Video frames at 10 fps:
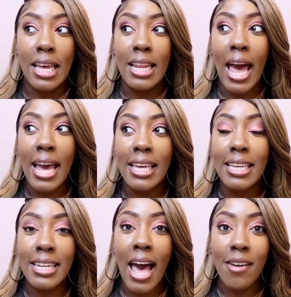And I
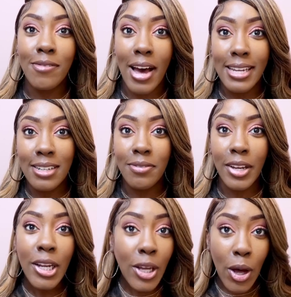could not find a
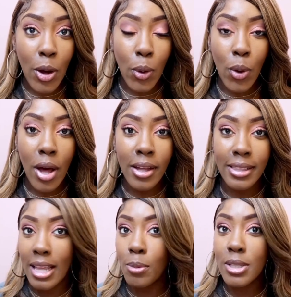video
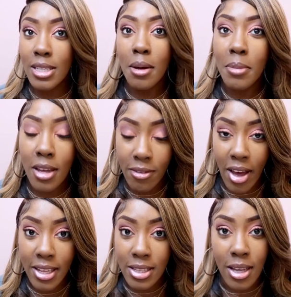that would tell me if
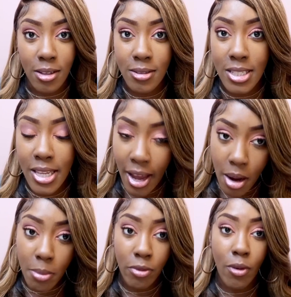I could color this
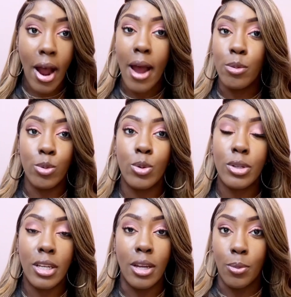hair before I
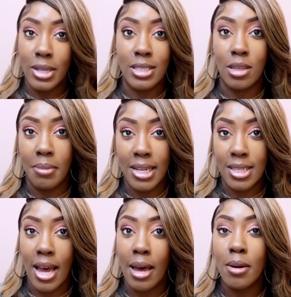ruined it and wasted my
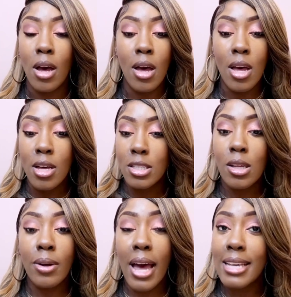time.
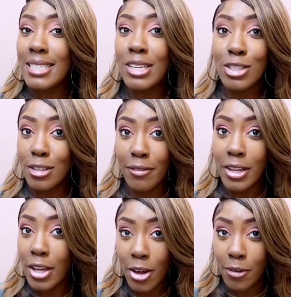So guys, here's the
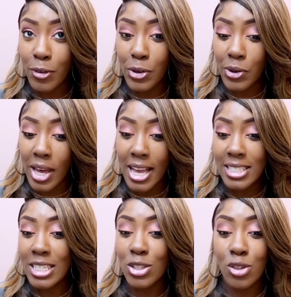video for you guys.
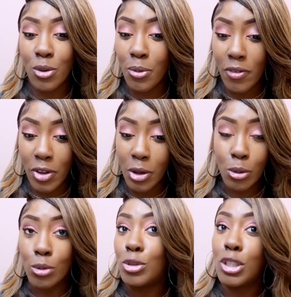Here's the
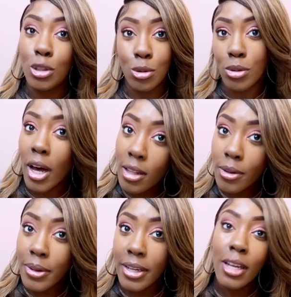review. Should you
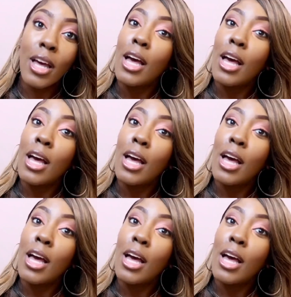color it?